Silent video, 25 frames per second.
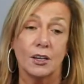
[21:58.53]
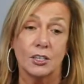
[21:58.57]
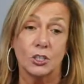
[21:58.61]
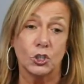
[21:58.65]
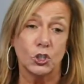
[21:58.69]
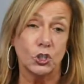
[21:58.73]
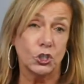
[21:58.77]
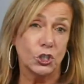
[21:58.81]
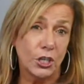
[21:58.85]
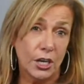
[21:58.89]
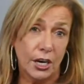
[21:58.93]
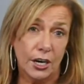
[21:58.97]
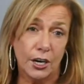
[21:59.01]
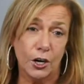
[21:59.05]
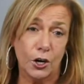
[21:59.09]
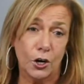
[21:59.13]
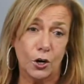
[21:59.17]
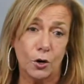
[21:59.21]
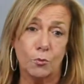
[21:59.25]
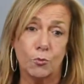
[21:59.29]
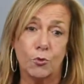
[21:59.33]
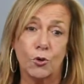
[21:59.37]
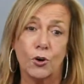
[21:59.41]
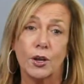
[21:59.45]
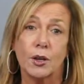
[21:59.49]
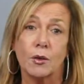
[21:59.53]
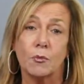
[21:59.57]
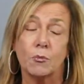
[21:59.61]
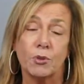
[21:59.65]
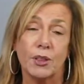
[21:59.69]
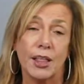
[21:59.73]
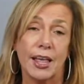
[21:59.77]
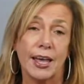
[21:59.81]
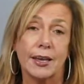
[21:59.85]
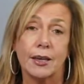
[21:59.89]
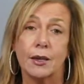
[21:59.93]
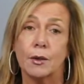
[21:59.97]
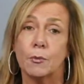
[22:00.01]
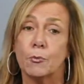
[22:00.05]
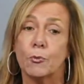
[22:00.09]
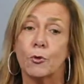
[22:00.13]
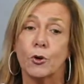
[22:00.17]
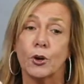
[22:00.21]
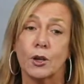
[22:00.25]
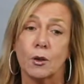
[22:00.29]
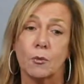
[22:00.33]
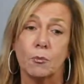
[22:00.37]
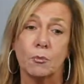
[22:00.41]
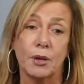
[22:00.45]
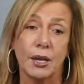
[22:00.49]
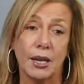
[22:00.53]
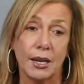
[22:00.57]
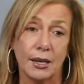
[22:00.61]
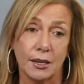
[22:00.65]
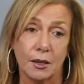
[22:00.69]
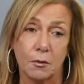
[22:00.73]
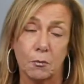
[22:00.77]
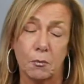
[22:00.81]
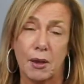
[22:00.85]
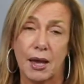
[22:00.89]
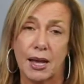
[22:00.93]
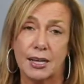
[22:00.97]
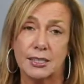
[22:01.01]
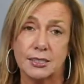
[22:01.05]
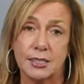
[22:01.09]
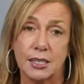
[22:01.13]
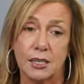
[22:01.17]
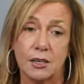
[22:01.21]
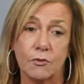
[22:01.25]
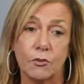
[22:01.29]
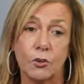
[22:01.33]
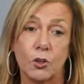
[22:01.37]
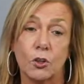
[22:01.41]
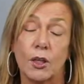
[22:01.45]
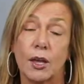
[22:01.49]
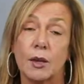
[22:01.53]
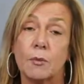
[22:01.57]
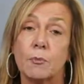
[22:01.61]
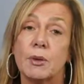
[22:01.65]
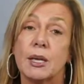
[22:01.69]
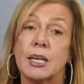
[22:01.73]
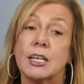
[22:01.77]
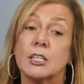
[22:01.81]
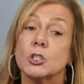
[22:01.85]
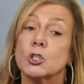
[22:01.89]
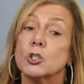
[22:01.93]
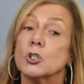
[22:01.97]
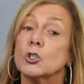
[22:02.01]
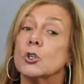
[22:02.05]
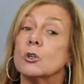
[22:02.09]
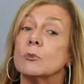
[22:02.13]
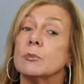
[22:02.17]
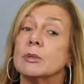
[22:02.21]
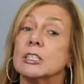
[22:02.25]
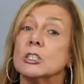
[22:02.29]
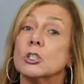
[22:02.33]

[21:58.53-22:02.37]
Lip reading: chair, bring a blanket, bring a picnic basket if you like, because there's going to